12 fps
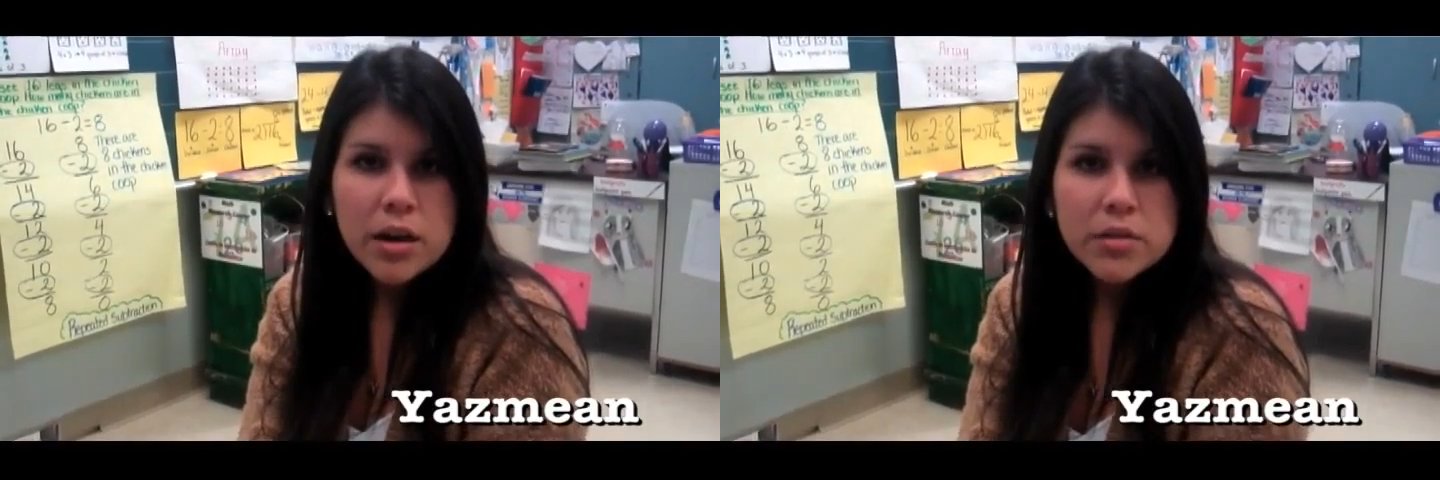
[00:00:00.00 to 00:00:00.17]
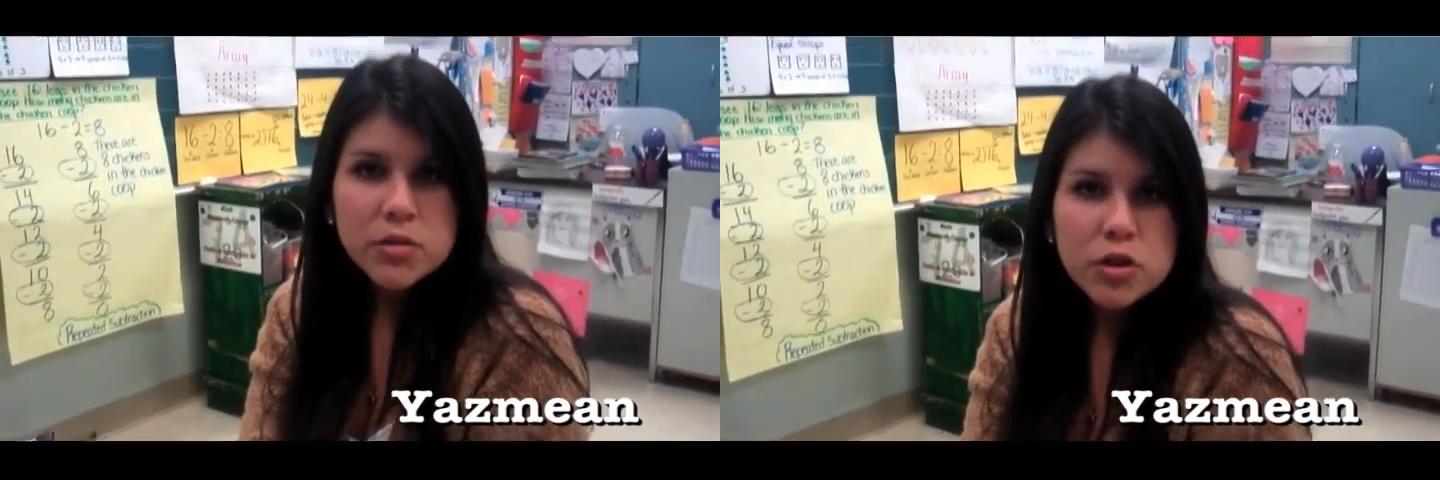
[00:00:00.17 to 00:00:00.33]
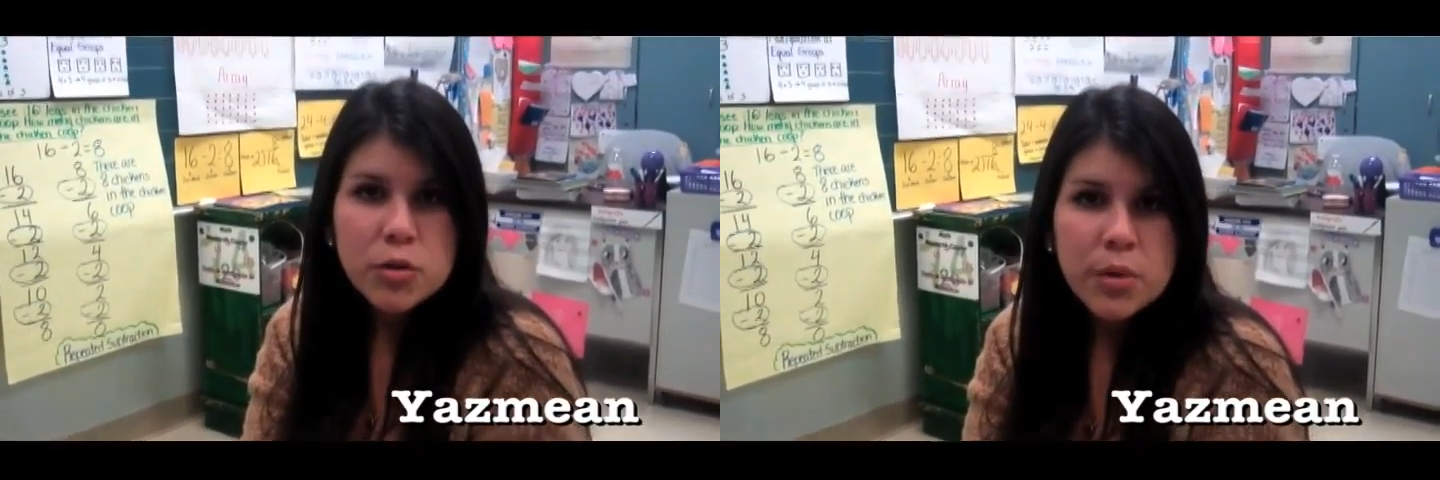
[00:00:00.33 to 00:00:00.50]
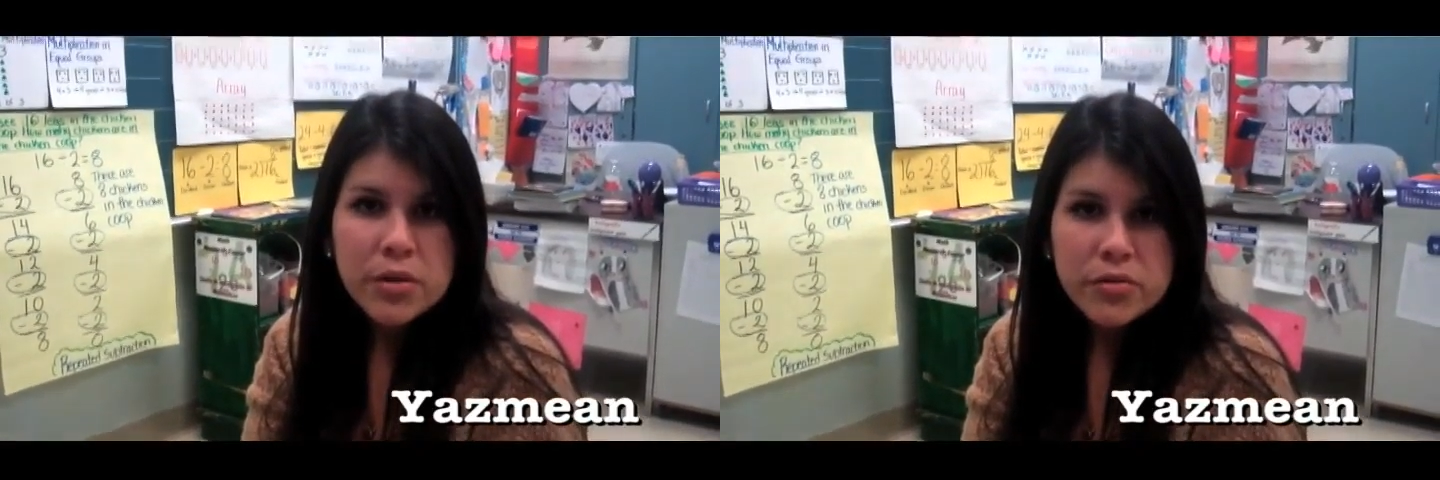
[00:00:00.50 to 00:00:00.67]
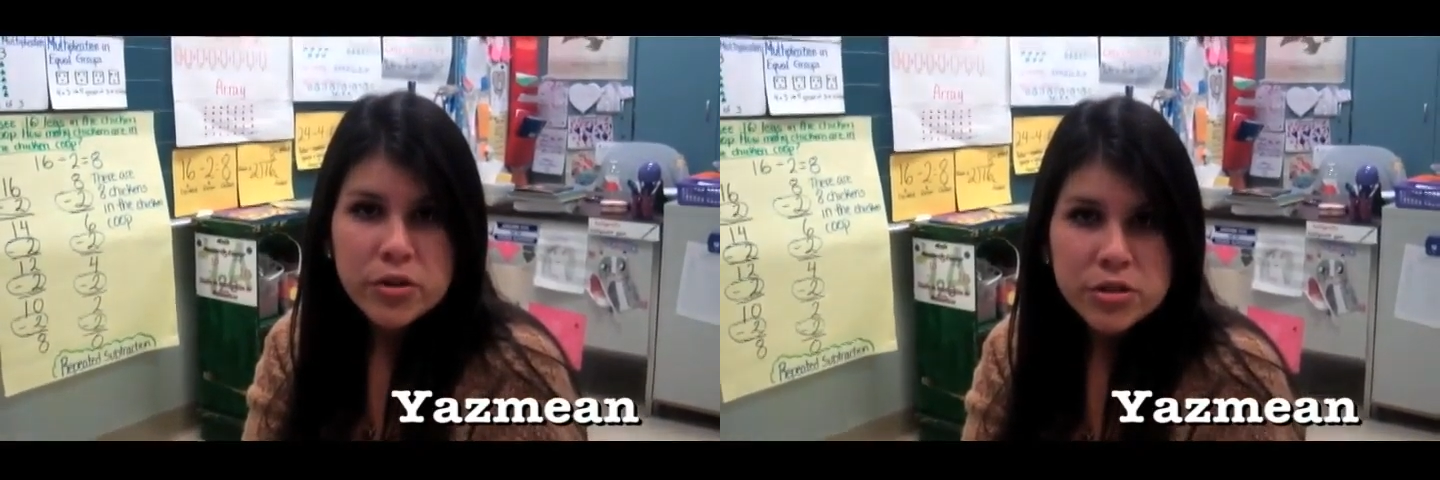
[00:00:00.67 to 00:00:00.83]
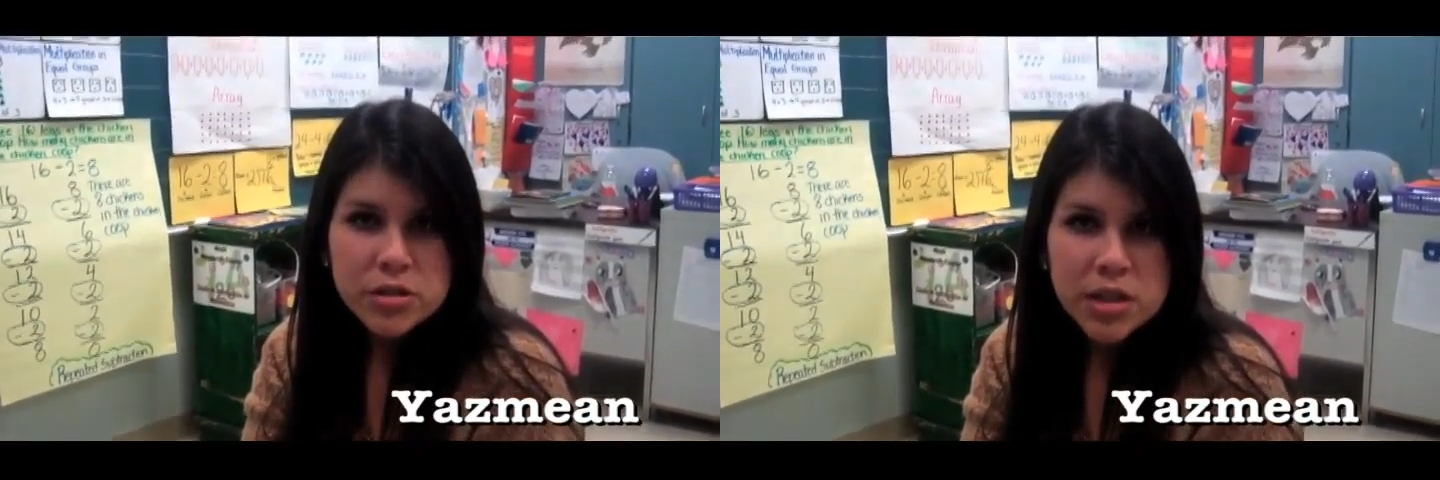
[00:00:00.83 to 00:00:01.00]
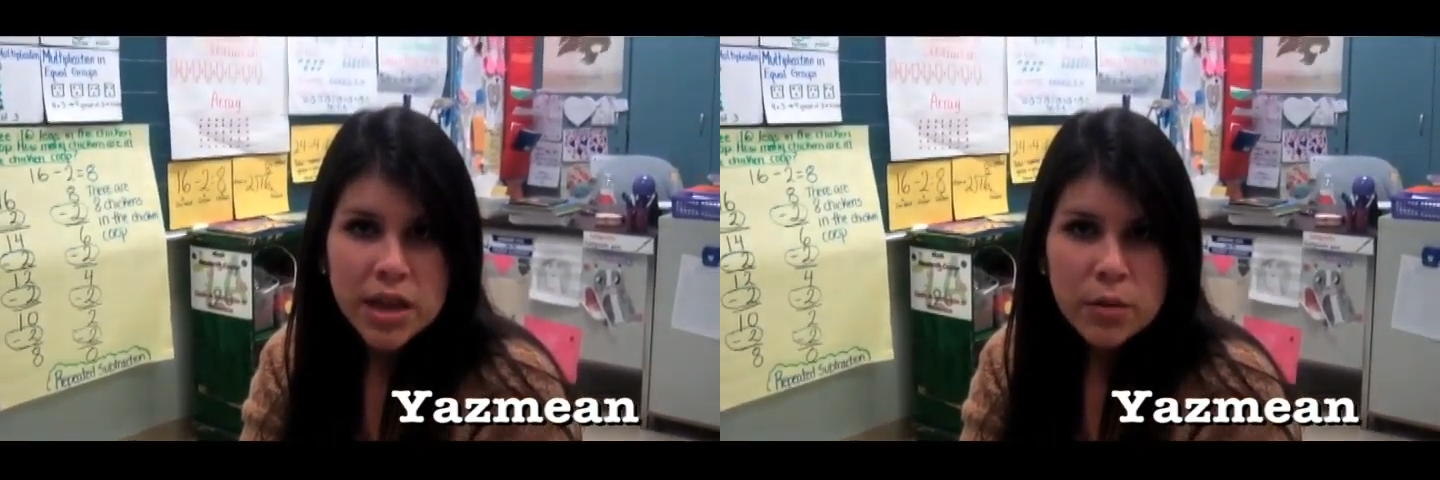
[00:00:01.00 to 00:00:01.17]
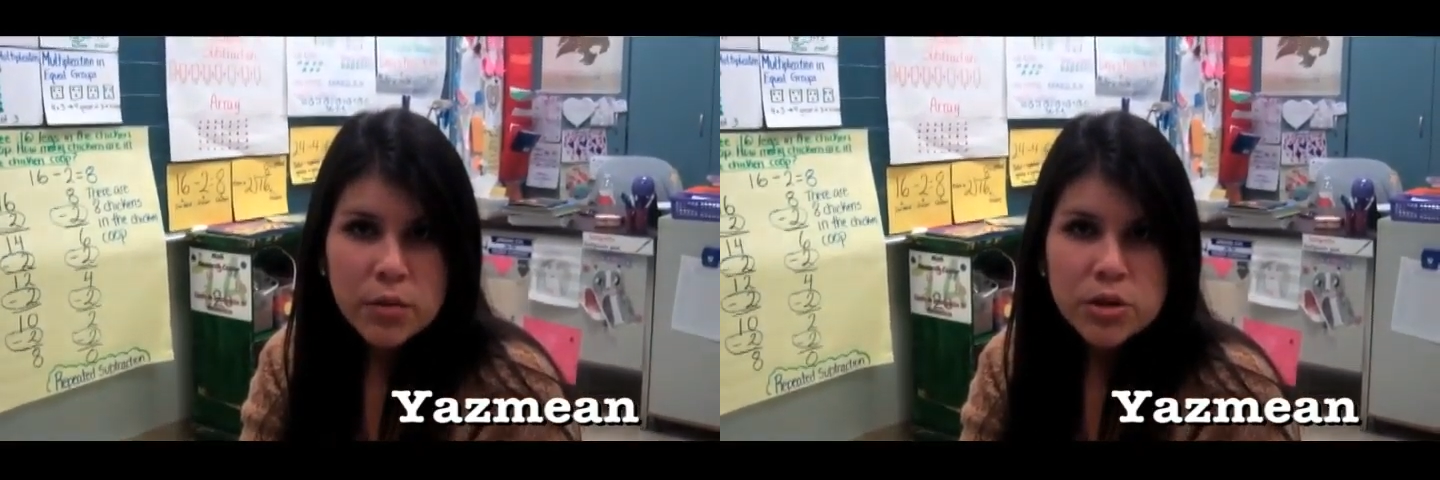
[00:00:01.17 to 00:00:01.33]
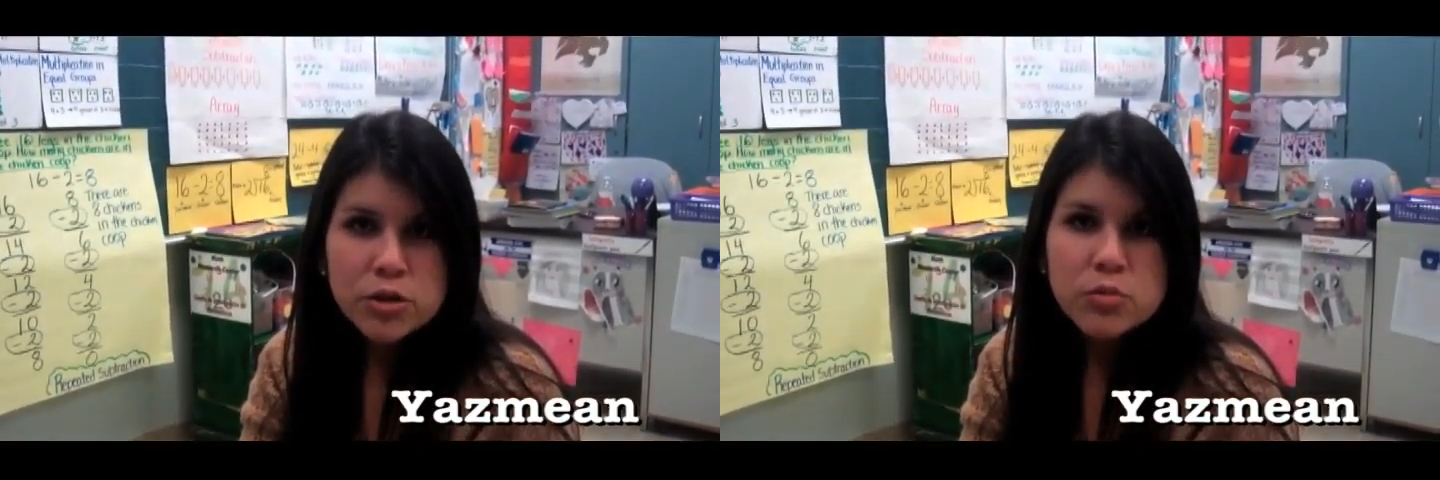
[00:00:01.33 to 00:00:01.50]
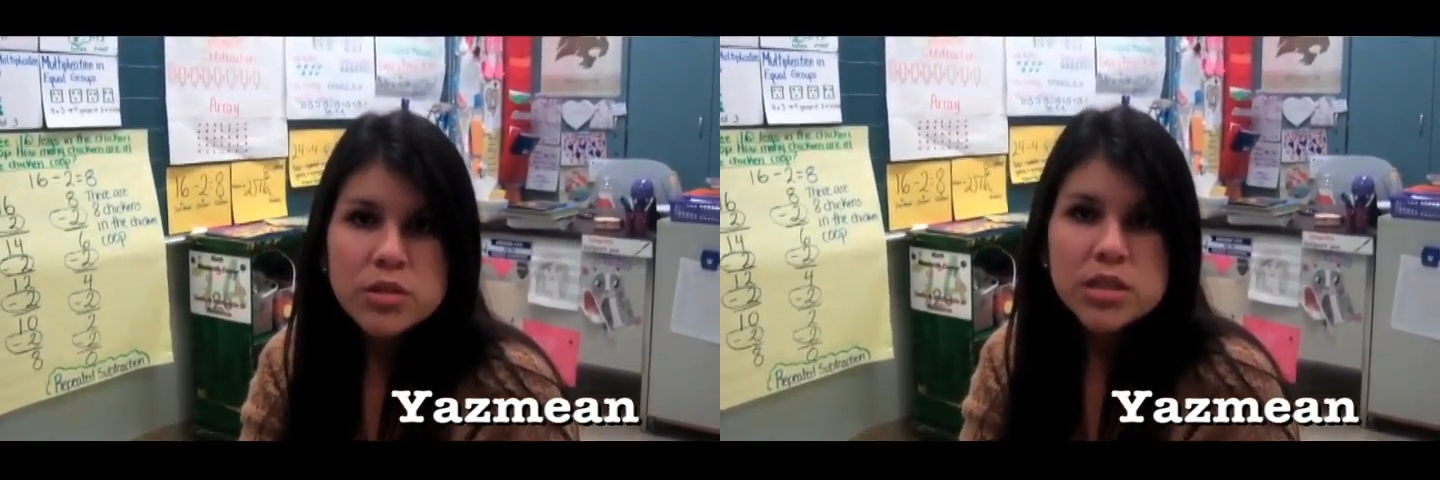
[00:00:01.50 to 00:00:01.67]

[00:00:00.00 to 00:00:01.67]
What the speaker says: and so my first language was